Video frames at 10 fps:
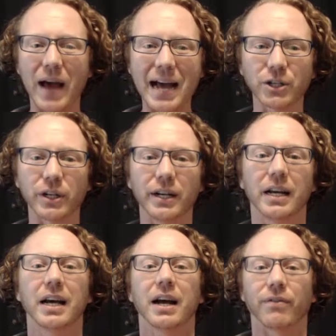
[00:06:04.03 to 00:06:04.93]
fashion
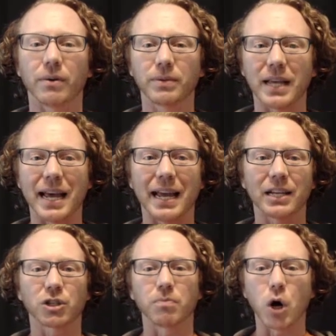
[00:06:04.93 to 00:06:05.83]
from,
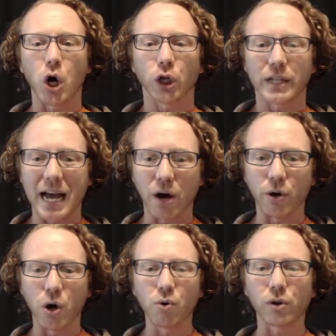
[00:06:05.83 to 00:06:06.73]
say, small
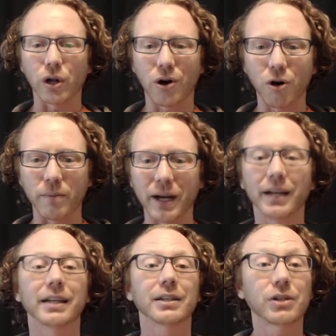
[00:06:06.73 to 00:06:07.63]
town
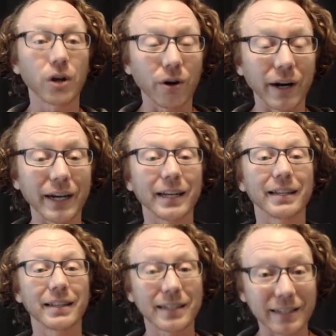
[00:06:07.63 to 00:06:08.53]
Oklahoma during
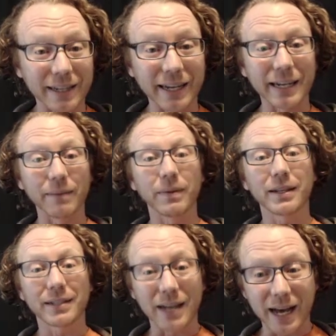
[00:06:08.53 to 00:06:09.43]
the same
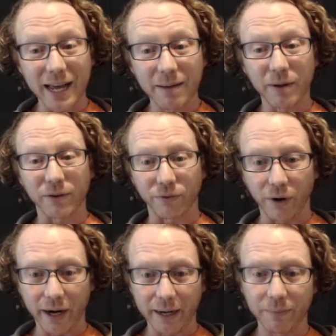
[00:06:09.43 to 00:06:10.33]
time
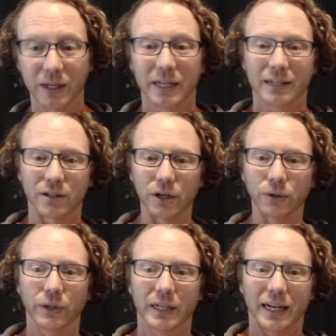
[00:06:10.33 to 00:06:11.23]
frame.
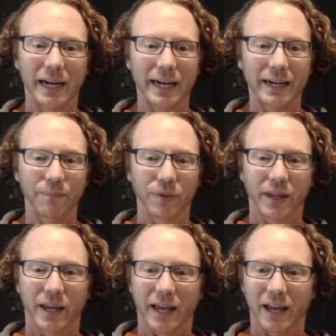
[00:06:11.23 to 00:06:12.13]
So,
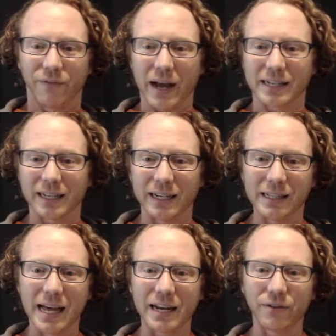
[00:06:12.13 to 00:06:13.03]
in fact,
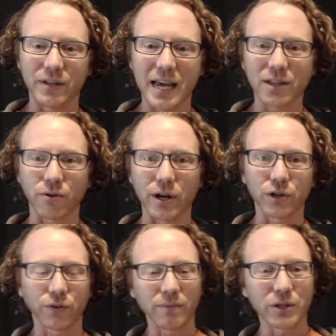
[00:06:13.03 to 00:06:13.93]
a lot of the 8th
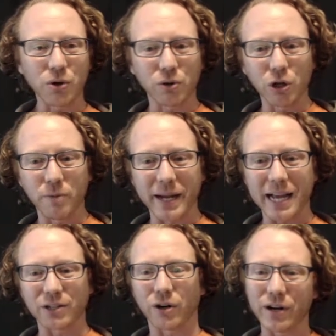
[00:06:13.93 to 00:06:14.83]
graders from this Oklahoma
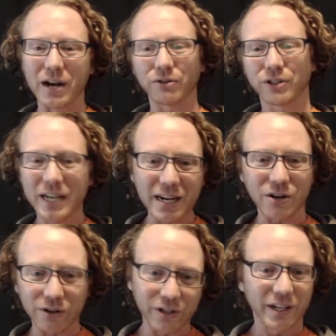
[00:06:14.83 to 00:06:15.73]
cast are now
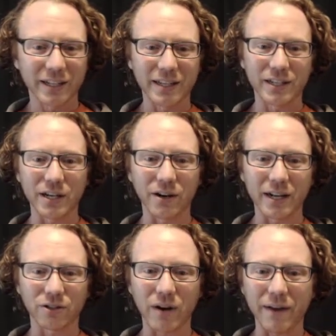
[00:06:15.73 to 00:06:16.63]
seniors this year
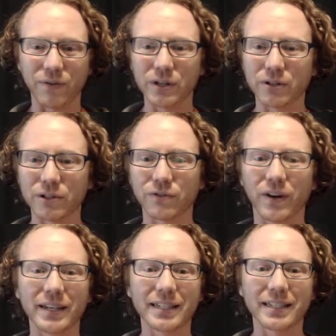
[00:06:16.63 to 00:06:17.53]
at Stratford. So it's
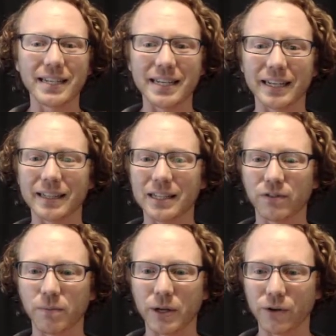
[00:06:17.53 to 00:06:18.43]
fun to see
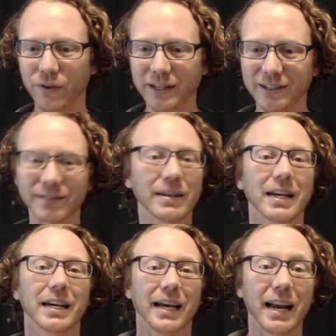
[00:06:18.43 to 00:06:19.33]
these familiar faces.
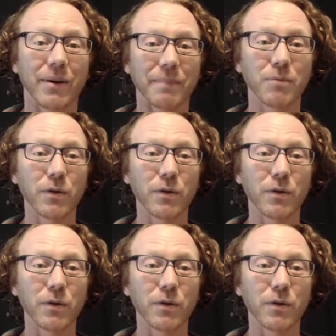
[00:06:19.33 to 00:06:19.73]
Anyway,